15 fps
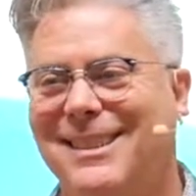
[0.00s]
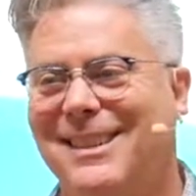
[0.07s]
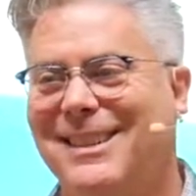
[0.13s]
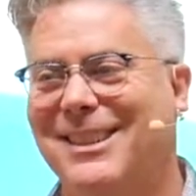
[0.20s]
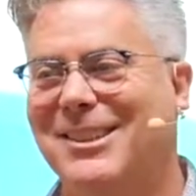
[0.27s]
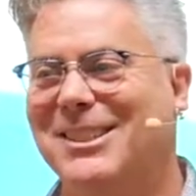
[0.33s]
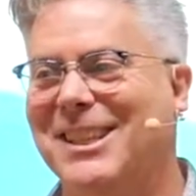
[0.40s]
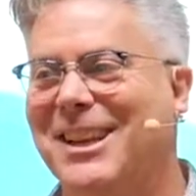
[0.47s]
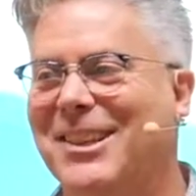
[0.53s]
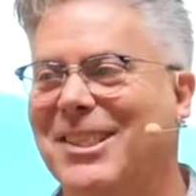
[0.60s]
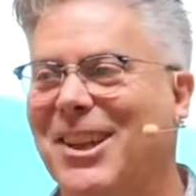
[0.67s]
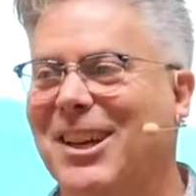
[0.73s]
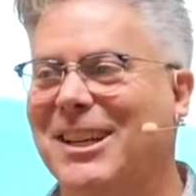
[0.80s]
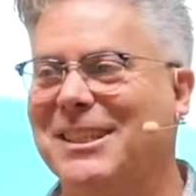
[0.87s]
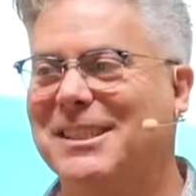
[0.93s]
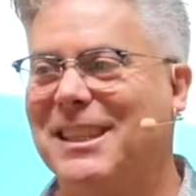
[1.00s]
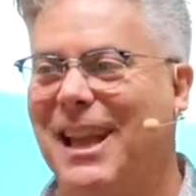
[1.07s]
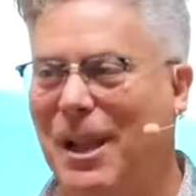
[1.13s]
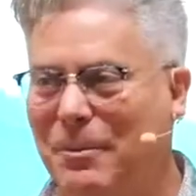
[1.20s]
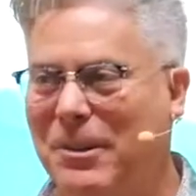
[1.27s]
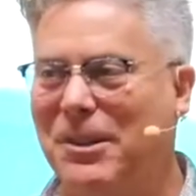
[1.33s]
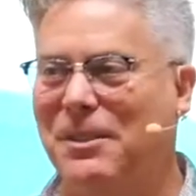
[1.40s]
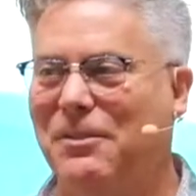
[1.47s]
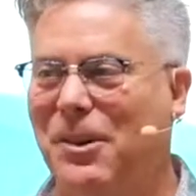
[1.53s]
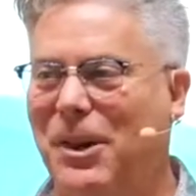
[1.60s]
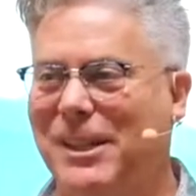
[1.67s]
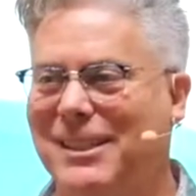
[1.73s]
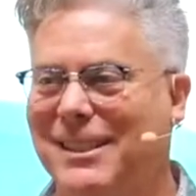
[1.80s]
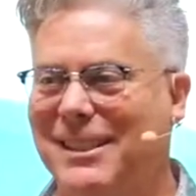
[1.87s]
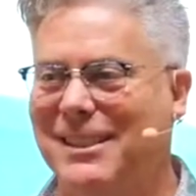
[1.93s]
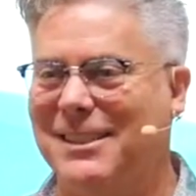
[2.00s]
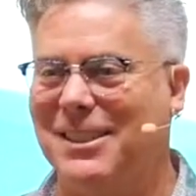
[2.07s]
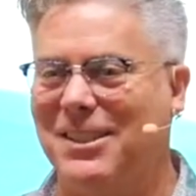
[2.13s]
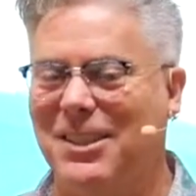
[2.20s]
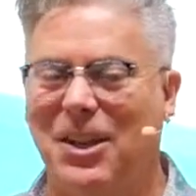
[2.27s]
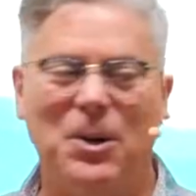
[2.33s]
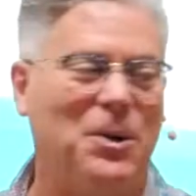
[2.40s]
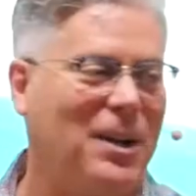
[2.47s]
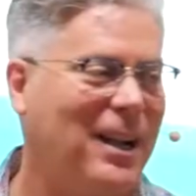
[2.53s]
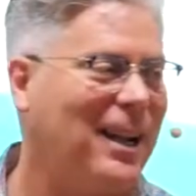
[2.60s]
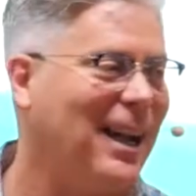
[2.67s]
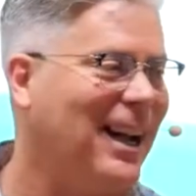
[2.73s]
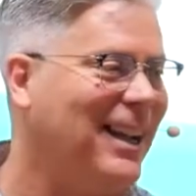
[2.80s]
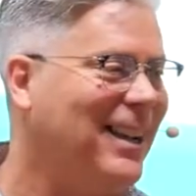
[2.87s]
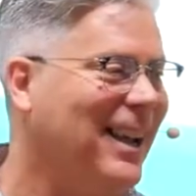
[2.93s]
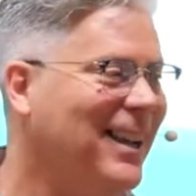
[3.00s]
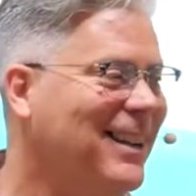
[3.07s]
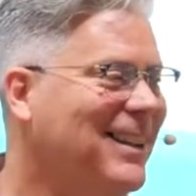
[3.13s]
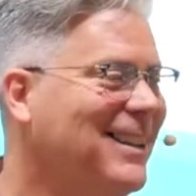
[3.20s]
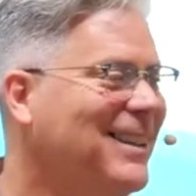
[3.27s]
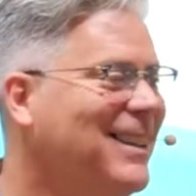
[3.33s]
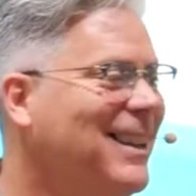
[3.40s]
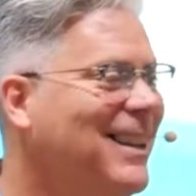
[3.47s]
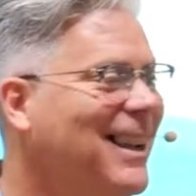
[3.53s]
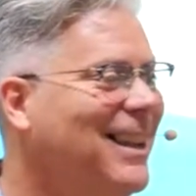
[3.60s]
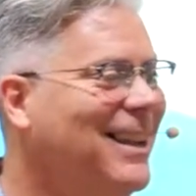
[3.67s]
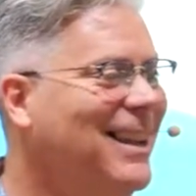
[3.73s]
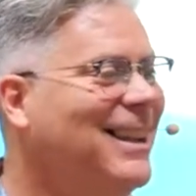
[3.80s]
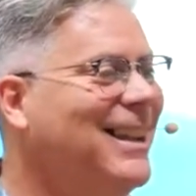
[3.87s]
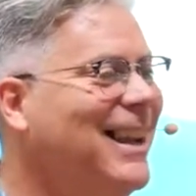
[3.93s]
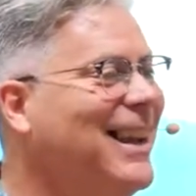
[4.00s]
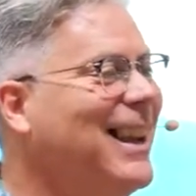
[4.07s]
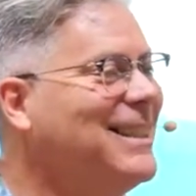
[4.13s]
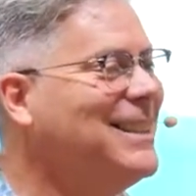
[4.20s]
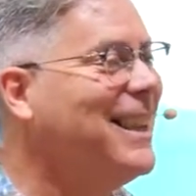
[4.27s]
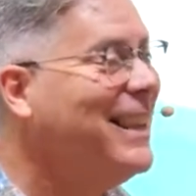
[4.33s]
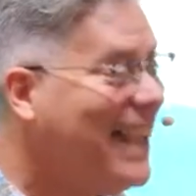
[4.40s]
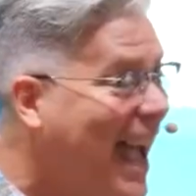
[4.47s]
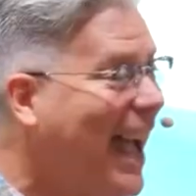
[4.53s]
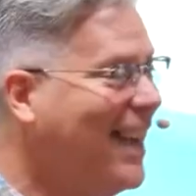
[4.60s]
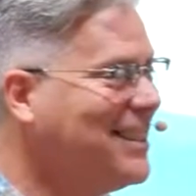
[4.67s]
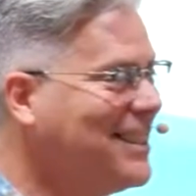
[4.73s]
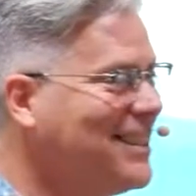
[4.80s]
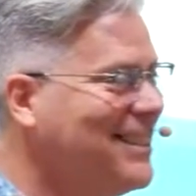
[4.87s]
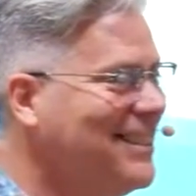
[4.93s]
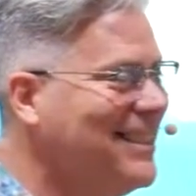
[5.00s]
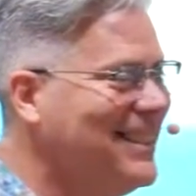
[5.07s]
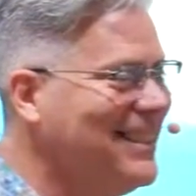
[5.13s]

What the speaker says: The second thought is, I'm hearing voices. Oh, God. And I say, yes.